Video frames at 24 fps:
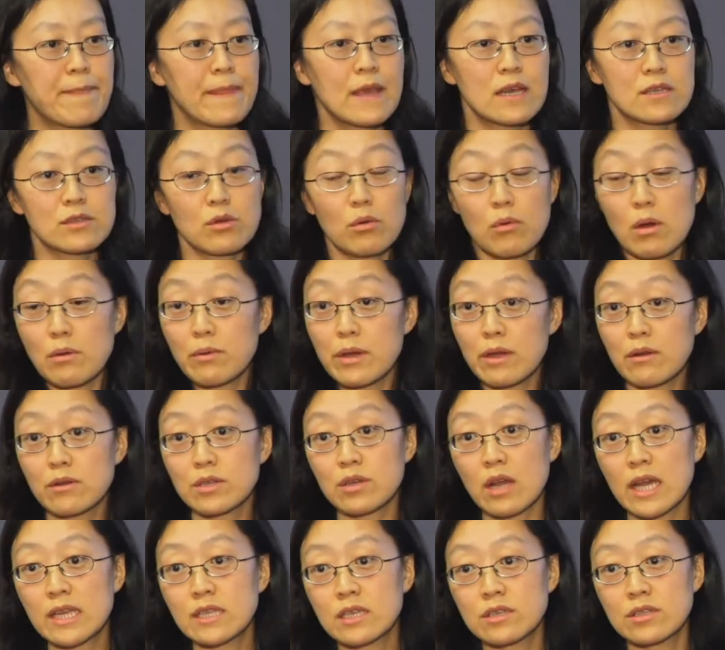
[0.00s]
So what we were
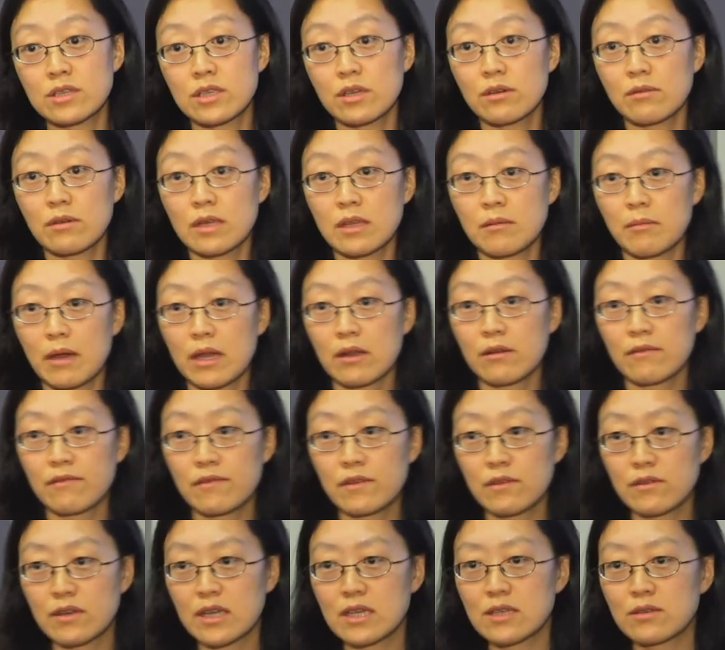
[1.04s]
trying to do in the
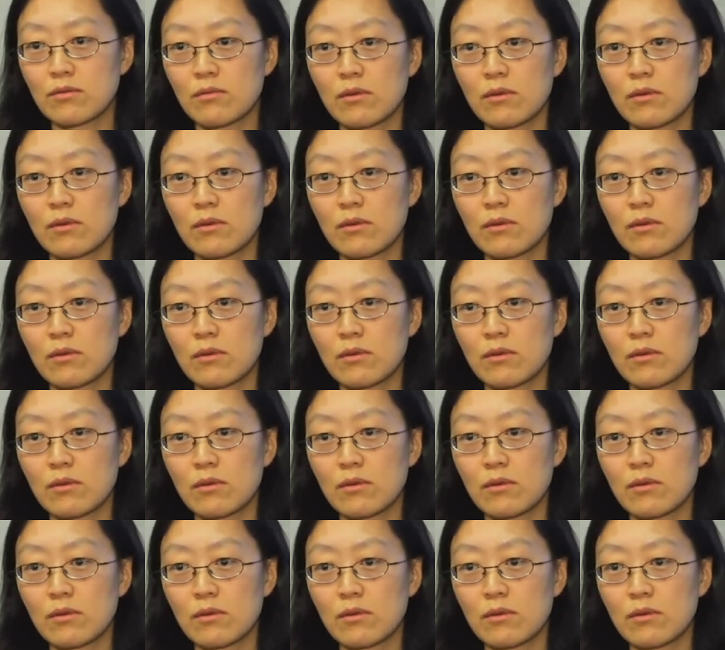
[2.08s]
microfluidics